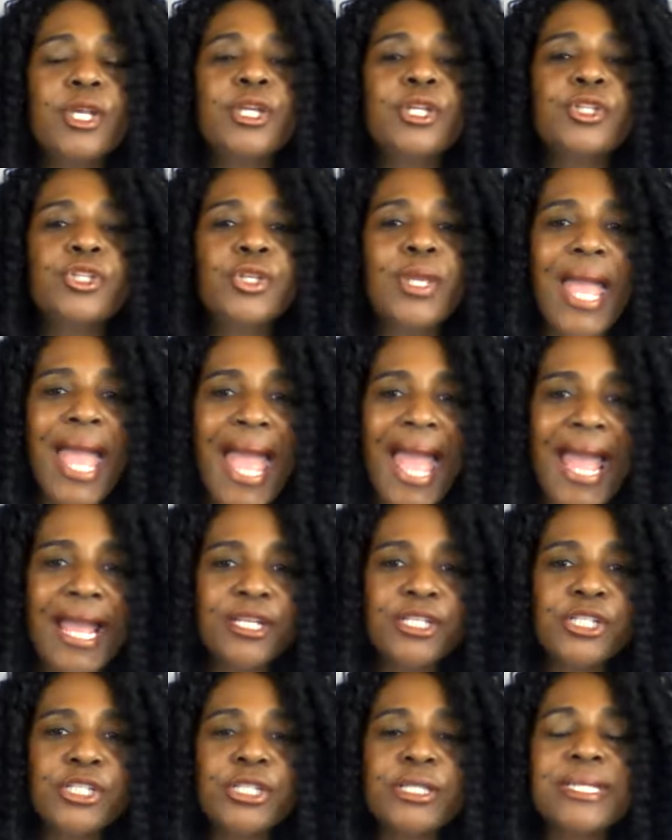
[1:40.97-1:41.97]
to
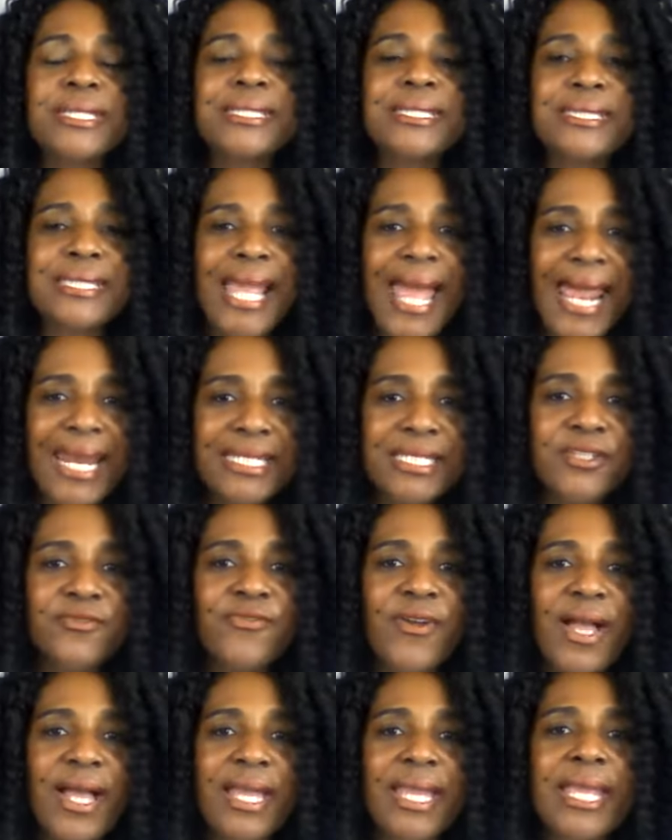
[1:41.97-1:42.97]
actually
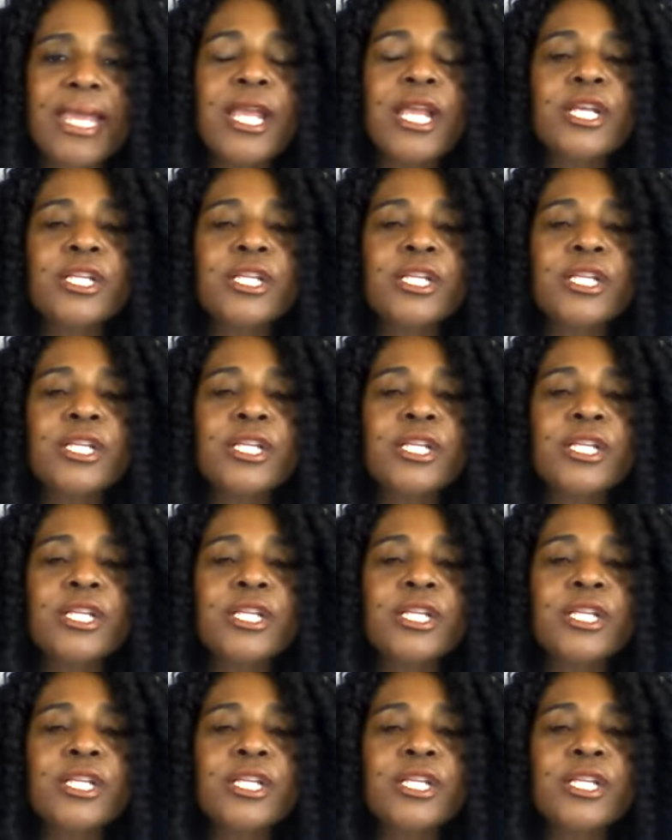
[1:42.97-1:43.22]
satisfying